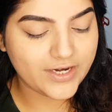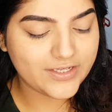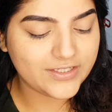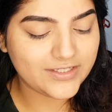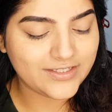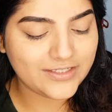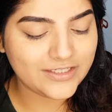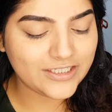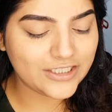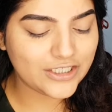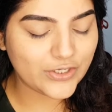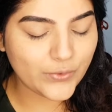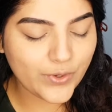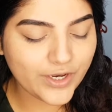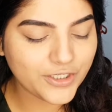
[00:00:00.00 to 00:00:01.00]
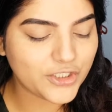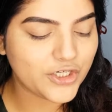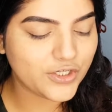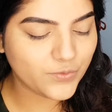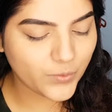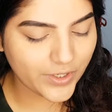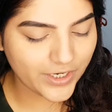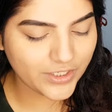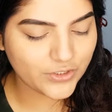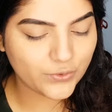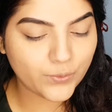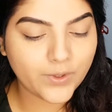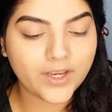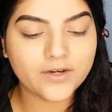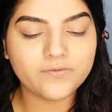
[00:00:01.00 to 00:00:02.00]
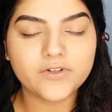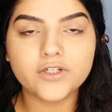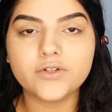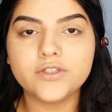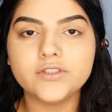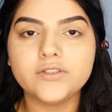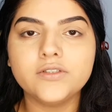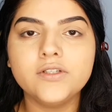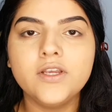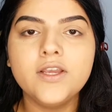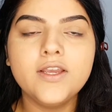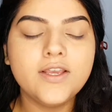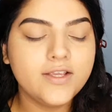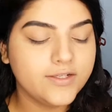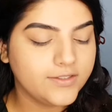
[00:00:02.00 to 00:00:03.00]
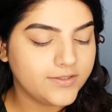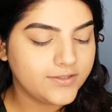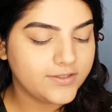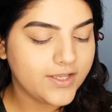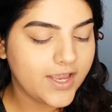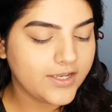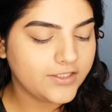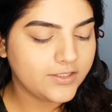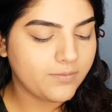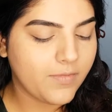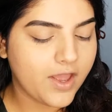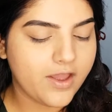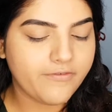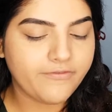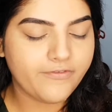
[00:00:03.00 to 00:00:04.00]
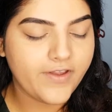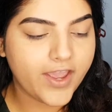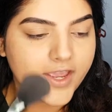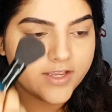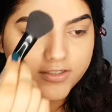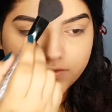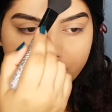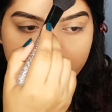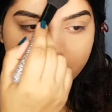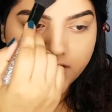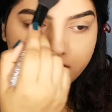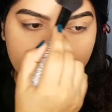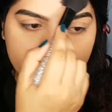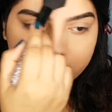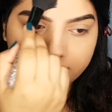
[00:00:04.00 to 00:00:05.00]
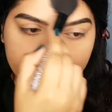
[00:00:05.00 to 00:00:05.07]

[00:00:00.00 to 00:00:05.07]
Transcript: is 222, and we're gonna set my face with it.